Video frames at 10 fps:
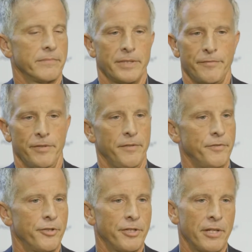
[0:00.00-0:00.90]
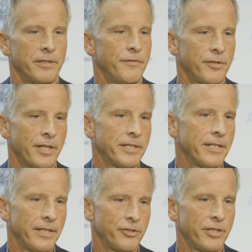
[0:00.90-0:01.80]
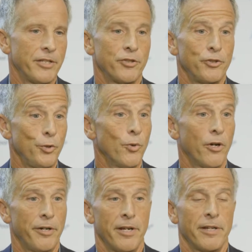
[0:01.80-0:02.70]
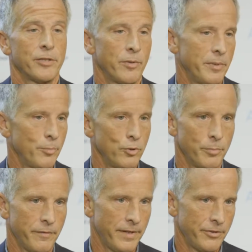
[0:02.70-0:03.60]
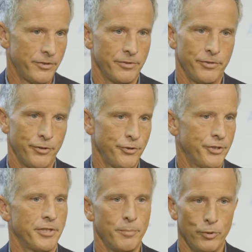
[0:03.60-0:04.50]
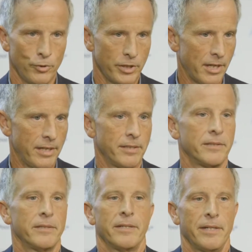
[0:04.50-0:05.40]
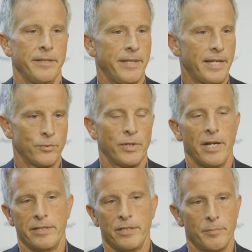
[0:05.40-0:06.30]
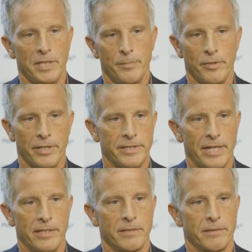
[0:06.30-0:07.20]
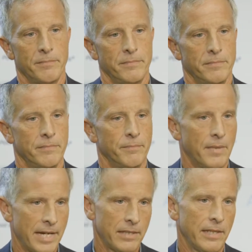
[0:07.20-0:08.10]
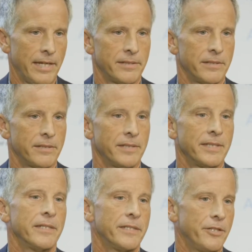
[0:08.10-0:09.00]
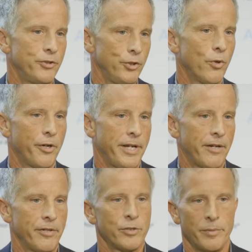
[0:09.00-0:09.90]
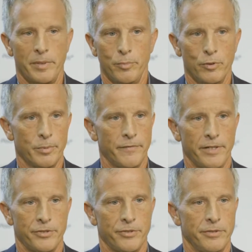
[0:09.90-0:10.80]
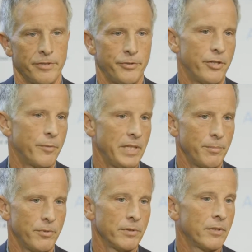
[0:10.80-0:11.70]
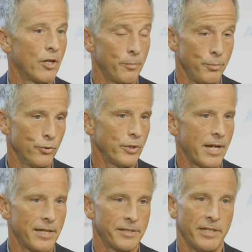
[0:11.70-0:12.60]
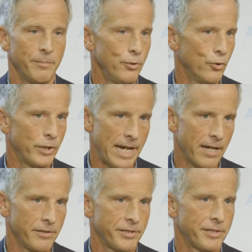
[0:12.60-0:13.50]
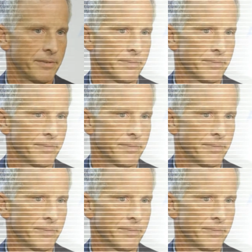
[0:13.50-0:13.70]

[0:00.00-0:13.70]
If you're not taking education, you are not a swimming pool professional. You're just a pool guy. And that's what I tell people that take my classes, is that you are now a swimming pool professional. Those other people are pool guys and pool gals.